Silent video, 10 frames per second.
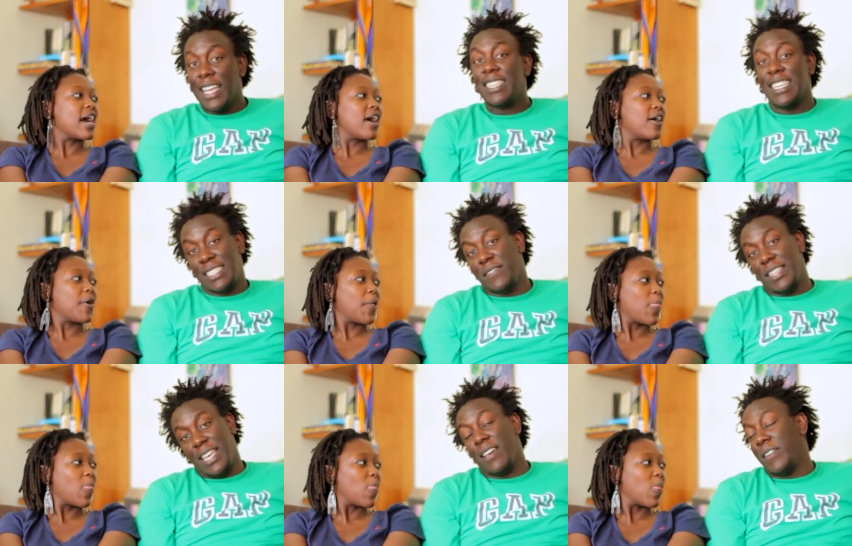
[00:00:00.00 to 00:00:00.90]
Speaker 1: That D S T V
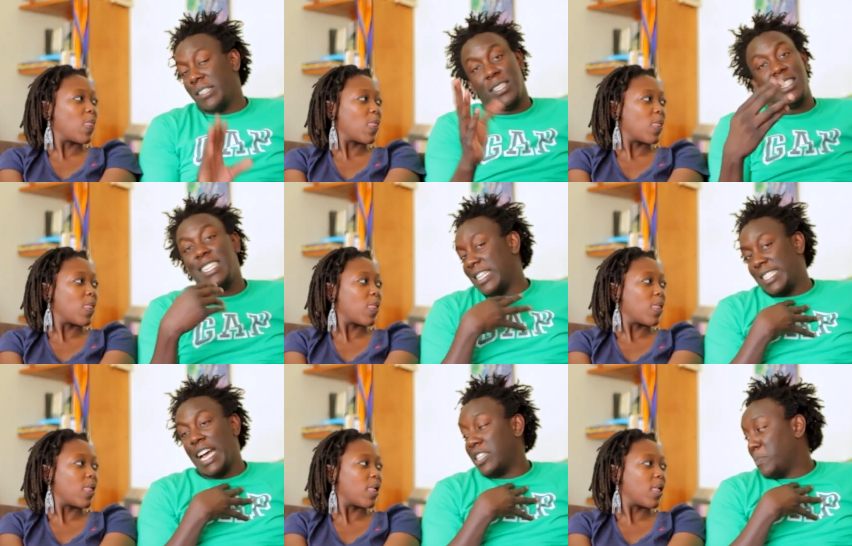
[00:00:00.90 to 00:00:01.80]
thing, first, it
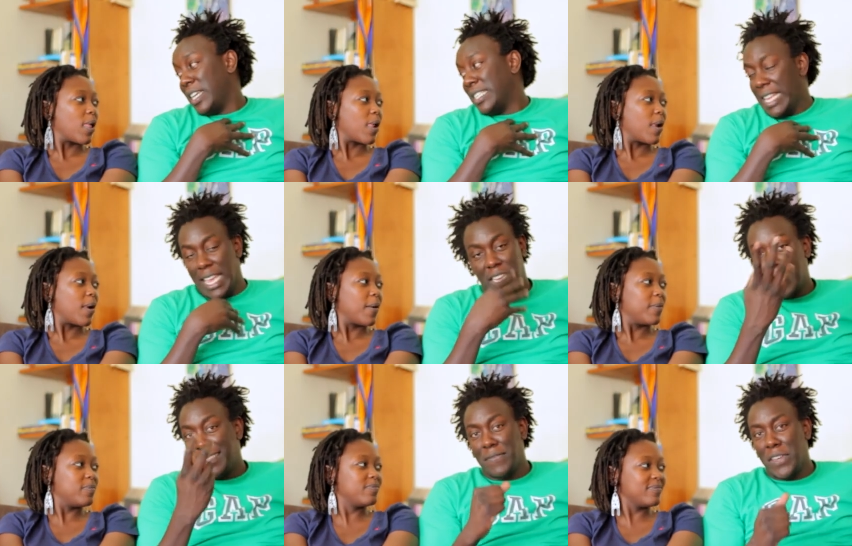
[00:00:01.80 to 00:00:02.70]
just hurt me. It's like, D
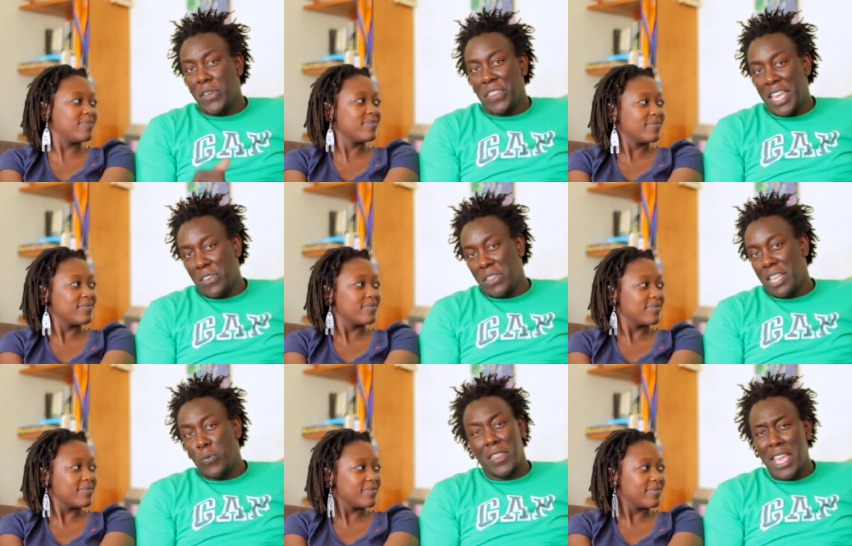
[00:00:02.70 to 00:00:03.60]
S T V, you think
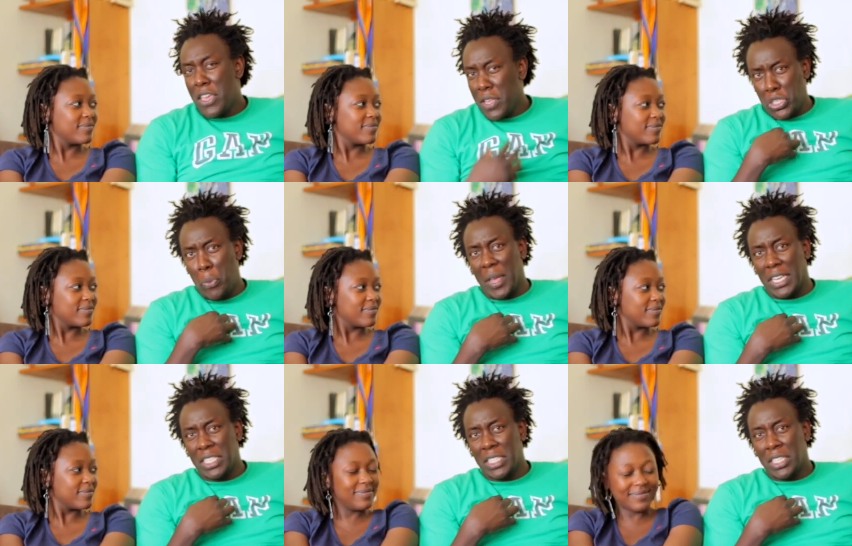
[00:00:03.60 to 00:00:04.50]
you, we think you're stupid.